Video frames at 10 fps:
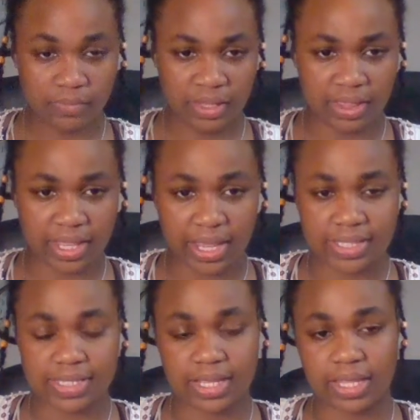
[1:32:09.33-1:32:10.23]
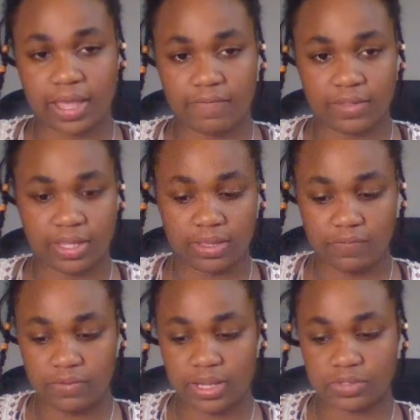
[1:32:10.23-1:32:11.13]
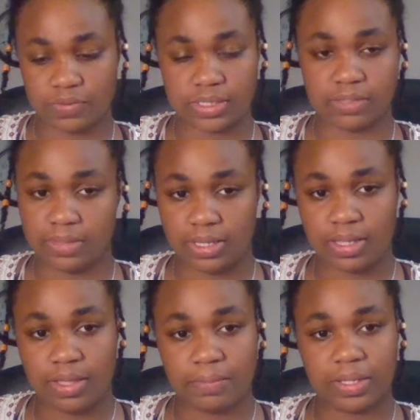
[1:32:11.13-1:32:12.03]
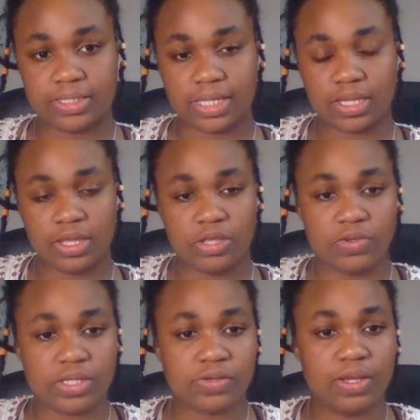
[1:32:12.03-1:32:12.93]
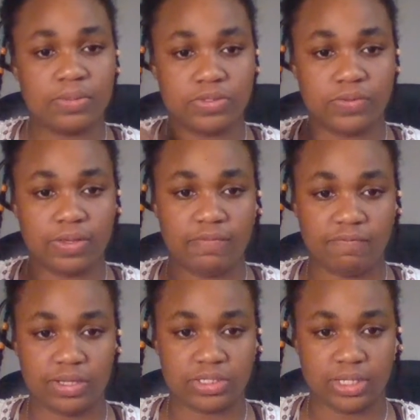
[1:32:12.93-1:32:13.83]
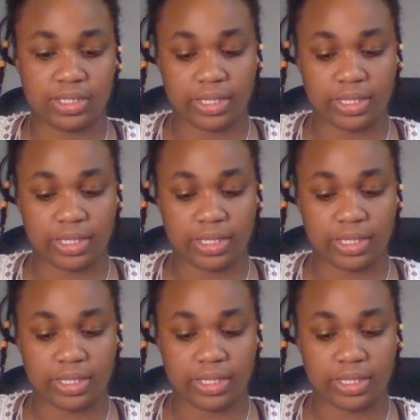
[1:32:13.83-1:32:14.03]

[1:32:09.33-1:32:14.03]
and like I said, like I feel like if you guys want something, but it's like you guys are able to envision it.